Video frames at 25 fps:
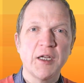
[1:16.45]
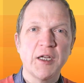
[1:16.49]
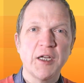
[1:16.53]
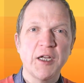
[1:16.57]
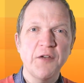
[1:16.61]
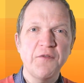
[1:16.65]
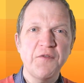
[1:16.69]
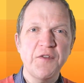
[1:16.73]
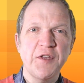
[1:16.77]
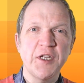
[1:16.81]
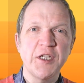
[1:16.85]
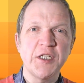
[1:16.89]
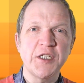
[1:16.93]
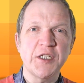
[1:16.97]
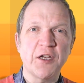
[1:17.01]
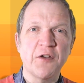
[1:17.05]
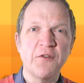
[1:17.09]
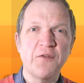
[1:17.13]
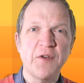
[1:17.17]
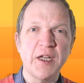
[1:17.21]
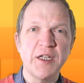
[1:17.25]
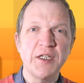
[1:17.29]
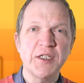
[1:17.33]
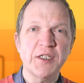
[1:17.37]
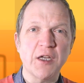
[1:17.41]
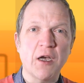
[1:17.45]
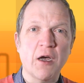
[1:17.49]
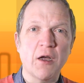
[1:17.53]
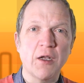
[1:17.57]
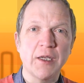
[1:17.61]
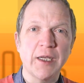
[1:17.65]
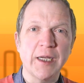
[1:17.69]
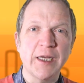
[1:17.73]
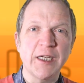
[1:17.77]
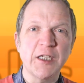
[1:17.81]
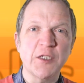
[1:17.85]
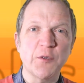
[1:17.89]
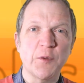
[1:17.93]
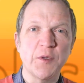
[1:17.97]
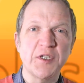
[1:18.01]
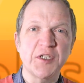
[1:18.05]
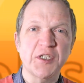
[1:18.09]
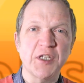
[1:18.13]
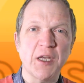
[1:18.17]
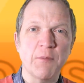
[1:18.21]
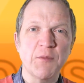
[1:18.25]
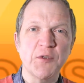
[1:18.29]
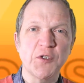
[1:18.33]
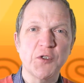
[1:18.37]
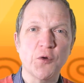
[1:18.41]
If these events are linked with
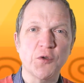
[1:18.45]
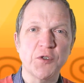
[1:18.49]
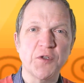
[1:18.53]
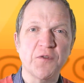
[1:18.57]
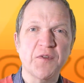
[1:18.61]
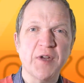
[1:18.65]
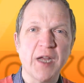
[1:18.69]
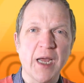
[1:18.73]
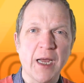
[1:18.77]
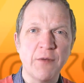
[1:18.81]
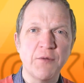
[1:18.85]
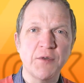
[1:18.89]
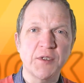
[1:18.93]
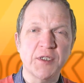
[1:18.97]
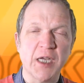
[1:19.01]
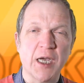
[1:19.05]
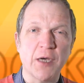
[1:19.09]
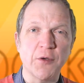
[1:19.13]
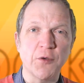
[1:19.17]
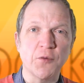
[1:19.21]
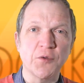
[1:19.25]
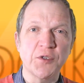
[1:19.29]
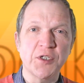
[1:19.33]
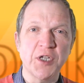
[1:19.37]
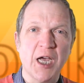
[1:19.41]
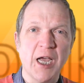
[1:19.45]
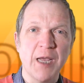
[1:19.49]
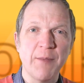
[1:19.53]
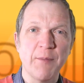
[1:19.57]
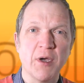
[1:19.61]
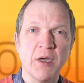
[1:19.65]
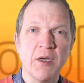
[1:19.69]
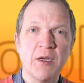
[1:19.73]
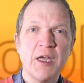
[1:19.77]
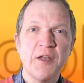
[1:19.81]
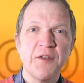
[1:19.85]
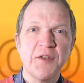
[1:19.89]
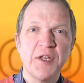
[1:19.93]
some sort of countdown or timer,